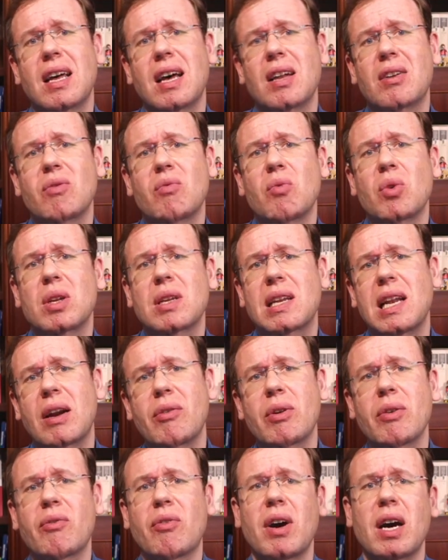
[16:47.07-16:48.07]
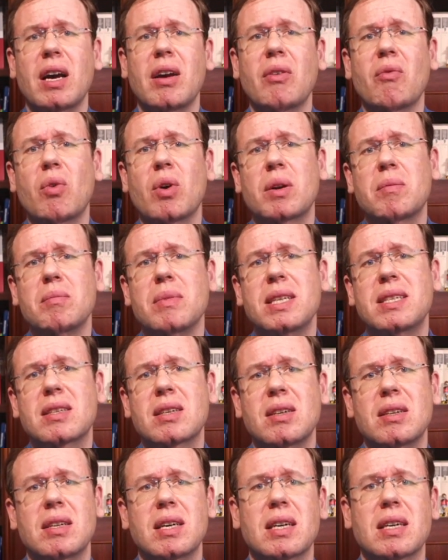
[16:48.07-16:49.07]
that would clarify what
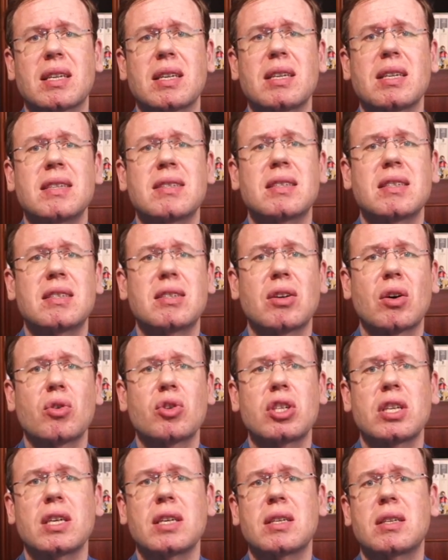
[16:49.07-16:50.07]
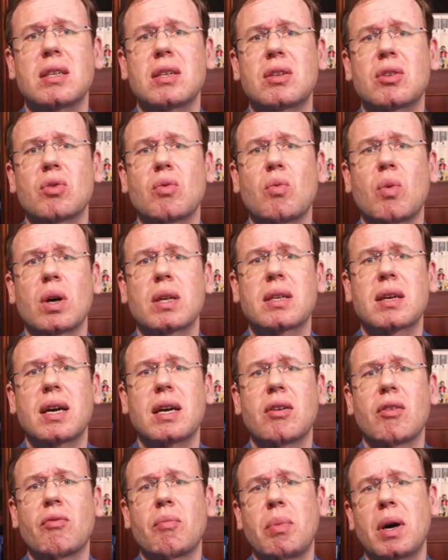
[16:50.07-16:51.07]
misconduct is associated to what
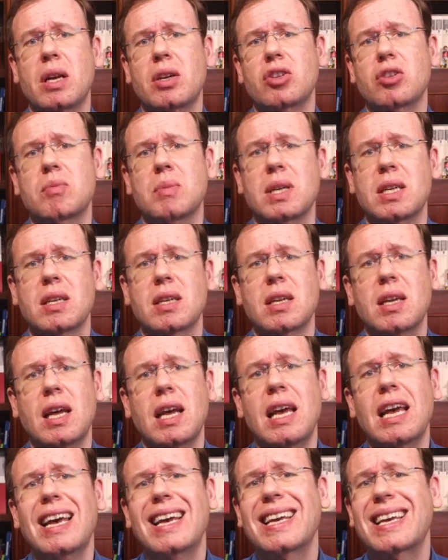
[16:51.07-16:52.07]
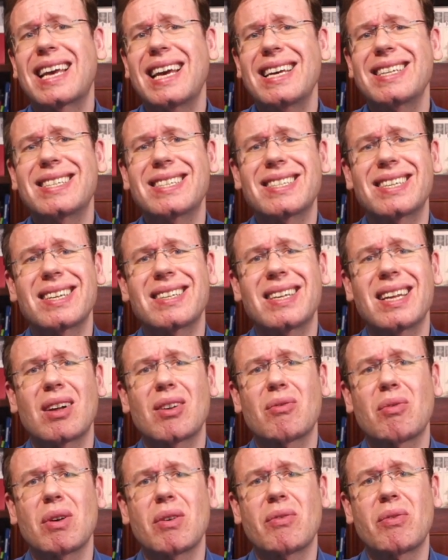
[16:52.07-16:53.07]
kind of punishment. Cases are
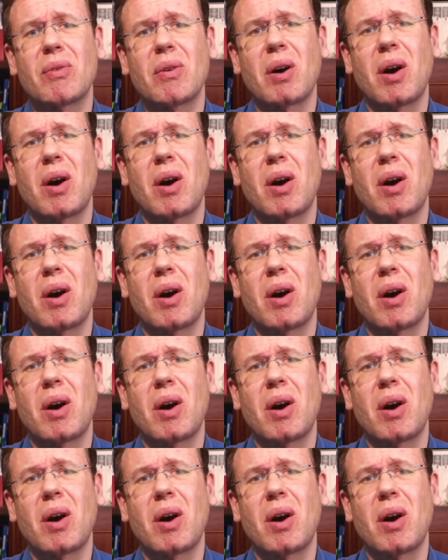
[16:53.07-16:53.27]
dealt with